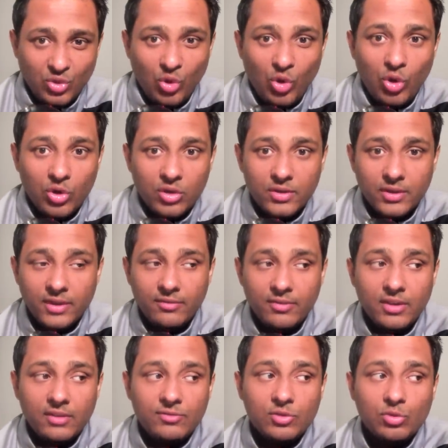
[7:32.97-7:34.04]
or
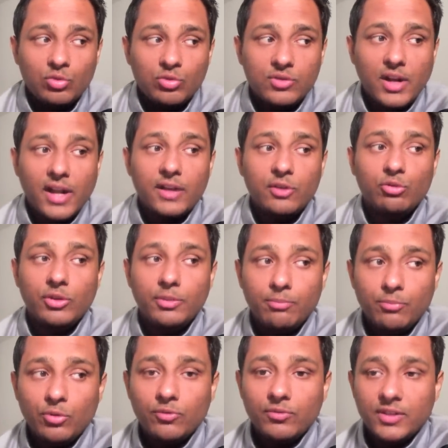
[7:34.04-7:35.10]
even if you try to
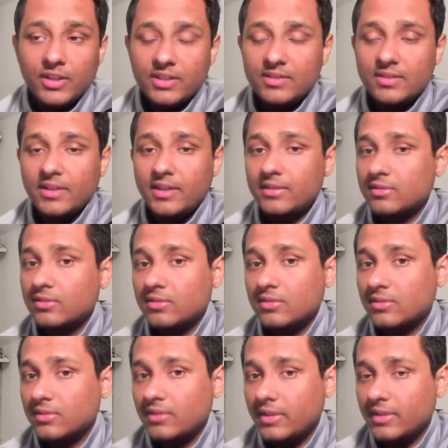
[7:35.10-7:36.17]
improve things it's
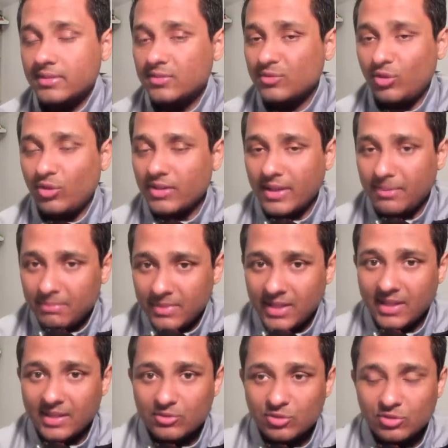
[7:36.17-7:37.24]
it's not
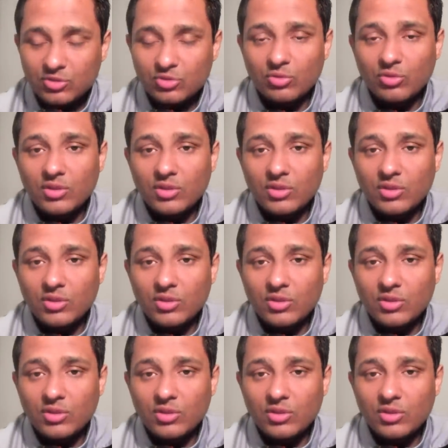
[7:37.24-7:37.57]
happening actually so